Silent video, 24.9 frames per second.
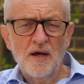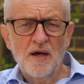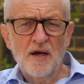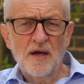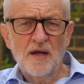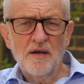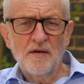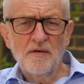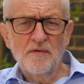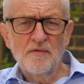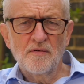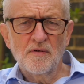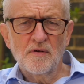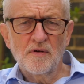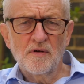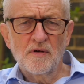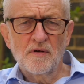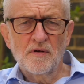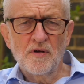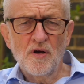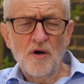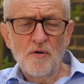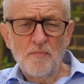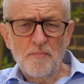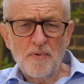and
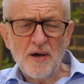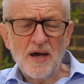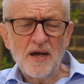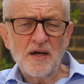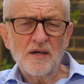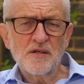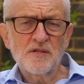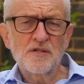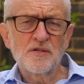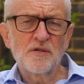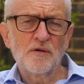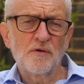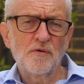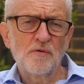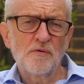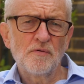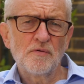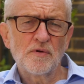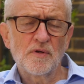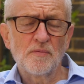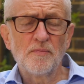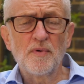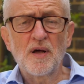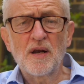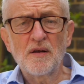go back to
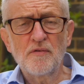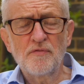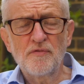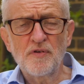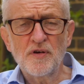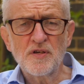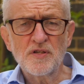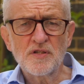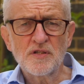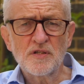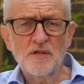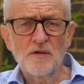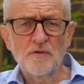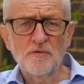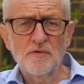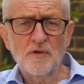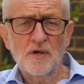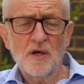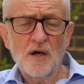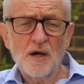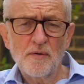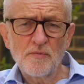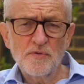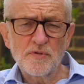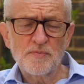the manifesto that
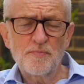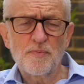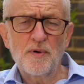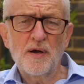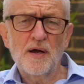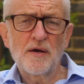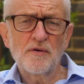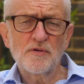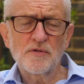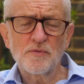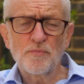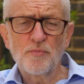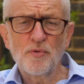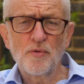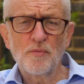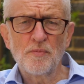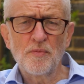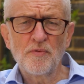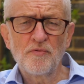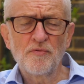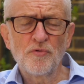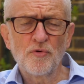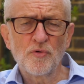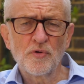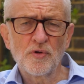I was proud to put
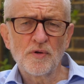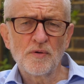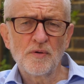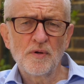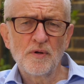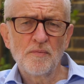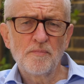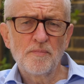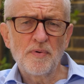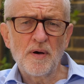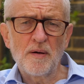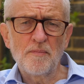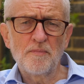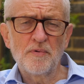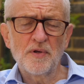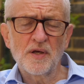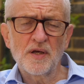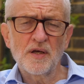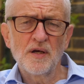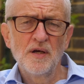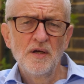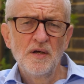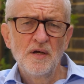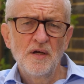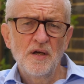before the
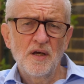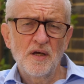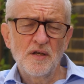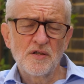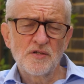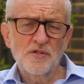public in